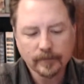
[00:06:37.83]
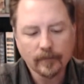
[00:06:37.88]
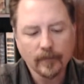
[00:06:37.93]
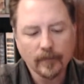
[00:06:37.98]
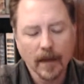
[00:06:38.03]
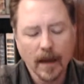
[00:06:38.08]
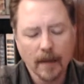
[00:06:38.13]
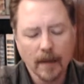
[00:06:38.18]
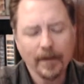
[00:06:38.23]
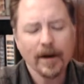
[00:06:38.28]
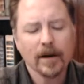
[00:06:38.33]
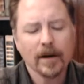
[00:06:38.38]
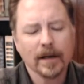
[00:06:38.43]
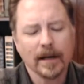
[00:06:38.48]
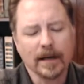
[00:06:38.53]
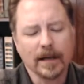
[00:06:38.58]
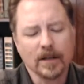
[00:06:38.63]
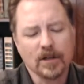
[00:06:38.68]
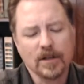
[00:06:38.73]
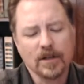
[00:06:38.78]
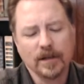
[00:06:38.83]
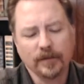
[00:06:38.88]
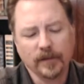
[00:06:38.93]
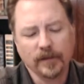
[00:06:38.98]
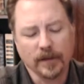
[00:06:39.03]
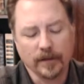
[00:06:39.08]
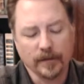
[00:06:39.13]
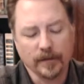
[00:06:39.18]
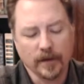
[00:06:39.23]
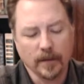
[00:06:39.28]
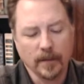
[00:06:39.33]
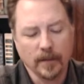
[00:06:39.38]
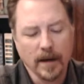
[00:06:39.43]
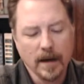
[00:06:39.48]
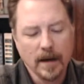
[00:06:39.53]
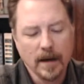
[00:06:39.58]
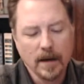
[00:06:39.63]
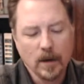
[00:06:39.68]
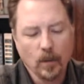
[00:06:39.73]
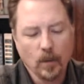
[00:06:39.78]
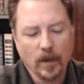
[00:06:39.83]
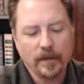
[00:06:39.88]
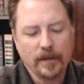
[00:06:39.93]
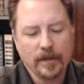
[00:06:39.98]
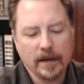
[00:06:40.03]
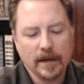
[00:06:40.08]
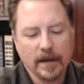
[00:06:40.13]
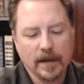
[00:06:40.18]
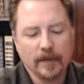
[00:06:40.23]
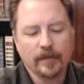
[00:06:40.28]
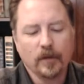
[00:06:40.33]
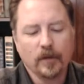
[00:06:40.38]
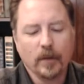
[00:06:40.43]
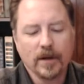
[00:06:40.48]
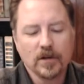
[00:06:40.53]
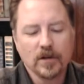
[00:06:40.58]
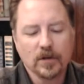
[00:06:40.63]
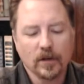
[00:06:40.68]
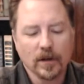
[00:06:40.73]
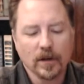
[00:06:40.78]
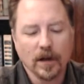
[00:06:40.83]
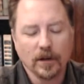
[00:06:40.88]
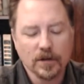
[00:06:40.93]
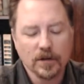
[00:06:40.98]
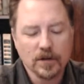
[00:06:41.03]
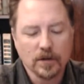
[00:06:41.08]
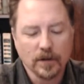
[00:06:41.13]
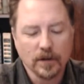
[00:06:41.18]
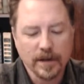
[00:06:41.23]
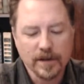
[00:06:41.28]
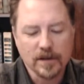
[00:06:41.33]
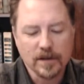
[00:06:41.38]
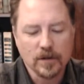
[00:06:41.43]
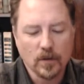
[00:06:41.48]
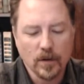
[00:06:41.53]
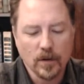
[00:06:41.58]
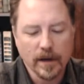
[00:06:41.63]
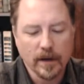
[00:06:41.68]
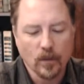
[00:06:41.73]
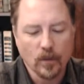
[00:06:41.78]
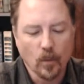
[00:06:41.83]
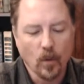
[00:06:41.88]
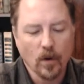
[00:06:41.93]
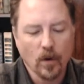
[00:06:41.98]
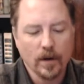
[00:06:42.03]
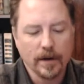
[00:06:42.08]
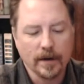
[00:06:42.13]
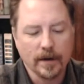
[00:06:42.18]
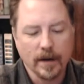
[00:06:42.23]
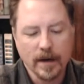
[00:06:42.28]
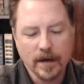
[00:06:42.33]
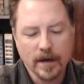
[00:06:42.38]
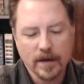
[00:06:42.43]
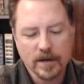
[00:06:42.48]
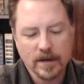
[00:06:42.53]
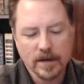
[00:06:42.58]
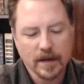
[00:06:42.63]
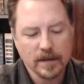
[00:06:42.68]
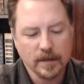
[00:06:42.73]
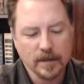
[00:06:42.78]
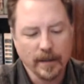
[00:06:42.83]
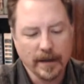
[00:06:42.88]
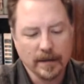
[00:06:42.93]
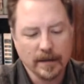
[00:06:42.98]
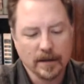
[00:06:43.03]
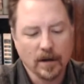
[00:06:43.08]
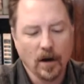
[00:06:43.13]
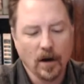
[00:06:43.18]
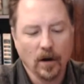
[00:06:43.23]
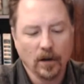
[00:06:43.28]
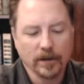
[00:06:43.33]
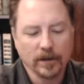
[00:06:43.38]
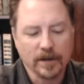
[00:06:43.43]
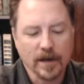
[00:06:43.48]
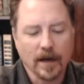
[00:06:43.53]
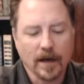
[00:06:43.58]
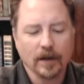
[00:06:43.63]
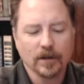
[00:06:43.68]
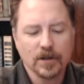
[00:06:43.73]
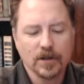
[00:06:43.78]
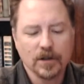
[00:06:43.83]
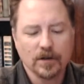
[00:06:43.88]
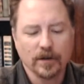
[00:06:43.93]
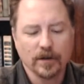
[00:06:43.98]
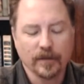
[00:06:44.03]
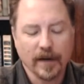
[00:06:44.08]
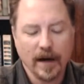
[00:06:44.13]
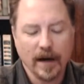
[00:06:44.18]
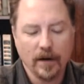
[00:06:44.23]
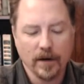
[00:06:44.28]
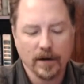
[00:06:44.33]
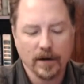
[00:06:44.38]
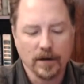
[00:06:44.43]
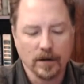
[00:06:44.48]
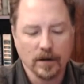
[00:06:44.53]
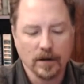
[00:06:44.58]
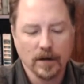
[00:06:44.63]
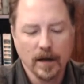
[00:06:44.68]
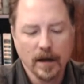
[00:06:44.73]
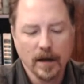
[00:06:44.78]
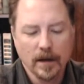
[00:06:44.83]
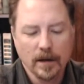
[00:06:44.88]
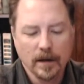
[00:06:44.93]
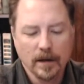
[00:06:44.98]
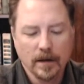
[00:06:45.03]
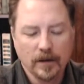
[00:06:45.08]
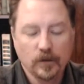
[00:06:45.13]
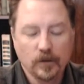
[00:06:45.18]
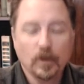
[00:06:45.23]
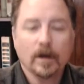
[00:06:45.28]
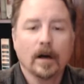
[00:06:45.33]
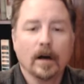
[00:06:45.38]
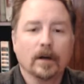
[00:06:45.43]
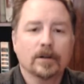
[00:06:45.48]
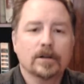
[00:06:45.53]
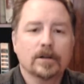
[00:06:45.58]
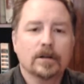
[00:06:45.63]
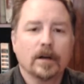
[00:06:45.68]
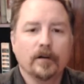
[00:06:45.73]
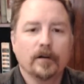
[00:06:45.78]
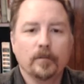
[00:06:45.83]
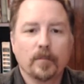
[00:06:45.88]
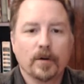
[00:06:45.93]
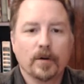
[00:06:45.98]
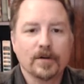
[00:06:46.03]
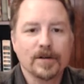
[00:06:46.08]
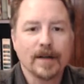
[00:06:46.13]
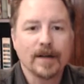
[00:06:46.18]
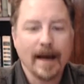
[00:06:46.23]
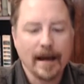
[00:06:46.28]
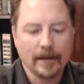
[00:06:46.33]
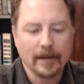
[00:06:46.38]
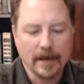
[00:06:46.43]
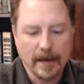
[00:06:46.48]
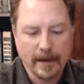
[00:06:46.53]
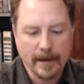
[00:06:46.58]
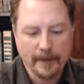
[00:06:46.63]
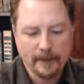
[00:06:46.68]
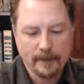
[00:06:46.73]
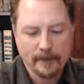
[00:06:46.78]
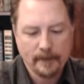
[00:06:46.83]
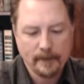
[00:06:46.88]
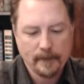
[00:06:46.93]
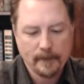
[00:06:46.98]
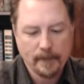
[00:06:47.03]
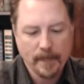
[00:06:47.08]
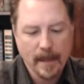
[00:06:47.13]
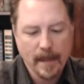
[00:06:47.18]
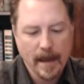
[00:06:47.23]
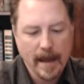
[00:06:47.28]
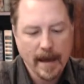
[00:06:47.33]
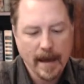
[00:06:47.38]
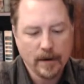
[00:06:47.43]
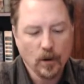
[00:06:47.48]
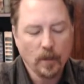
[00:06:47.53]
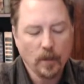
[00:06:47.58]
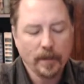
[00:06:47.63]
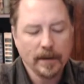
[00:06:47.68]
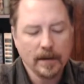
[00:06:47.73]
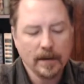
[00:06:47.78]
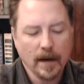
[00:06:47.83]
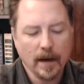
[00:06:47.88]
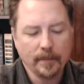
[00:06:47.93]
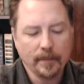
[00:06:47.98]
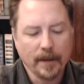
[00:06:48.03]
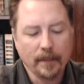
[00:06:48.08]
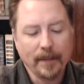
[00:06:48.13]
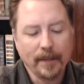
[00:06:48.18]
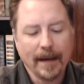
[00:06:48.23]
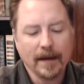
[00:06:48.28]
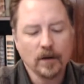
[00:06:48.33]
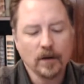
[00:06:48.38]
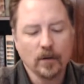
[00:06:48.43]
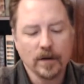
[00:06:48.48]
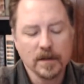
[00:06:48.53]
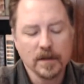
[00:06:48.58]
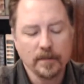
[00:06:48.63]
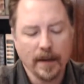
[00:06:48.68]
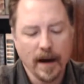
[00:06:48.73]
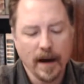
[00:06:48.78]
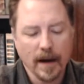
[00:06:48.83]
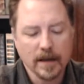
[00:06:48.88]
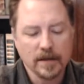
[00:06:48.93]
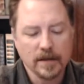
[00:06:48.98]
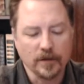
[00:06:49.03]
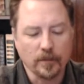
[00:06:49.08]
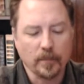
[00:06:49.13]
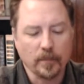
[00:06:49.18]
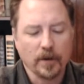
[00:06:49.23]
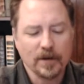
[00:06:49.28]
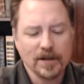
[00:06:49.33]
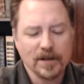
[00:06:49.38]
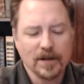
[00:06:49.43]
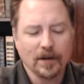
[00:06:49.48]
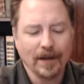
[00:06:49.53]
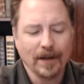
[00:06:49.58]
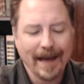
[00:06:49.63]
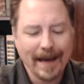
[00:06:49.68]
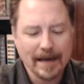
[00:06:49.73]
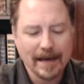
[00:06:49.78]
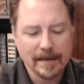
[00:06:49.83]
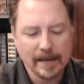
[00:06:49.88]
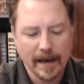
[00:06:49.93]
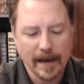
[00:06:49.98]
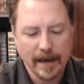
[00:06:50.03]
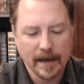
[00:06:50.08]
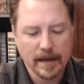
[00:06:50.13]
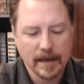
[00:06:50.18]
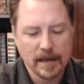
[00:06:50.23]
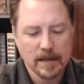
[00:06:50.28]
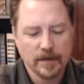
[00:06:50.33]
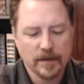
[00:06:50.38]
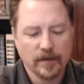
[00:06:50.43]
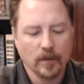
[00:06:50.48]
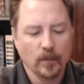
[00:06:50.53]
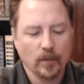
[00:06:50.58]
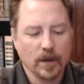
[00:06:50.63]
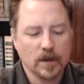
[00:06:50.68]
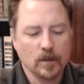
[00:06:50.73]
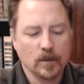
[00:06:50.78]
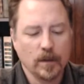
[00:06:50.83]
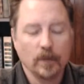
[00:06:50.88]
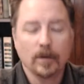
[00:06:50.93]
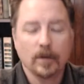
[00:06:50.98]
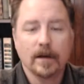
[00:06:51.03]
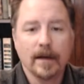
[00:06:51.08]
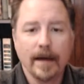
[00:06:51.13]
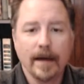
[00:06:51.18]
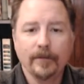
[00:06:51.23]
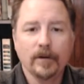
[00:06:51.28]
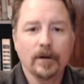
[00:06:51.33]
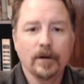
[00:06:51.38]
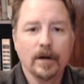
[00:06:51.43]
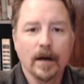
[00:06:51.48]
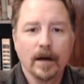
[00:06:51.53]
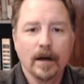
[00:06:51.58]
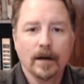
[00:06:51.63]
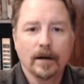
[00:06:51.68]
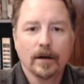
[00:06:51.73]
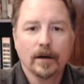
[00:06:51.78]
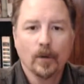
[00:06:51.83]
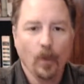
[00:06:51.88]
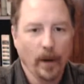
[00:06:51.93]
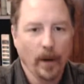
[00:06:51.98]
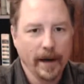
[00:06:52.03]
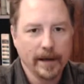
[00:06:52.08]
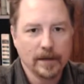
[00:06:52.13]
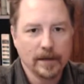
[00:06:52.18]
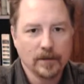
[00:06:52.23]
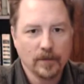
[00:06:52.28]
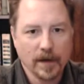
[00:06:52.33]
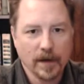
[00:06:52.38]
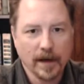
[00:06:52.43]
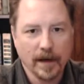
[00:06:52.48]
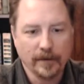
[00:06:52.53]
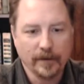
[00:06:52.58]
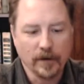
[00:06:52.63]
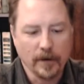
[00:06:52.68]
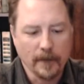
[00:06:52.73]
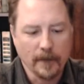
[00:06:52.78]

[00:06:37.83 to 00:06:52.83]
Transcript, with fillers: America had shifted from what the influential cultural historian Warren Susman called a culture of character to a culture of personality, and opened up a Pandora's box of personal anxieties from which we would never quite recover.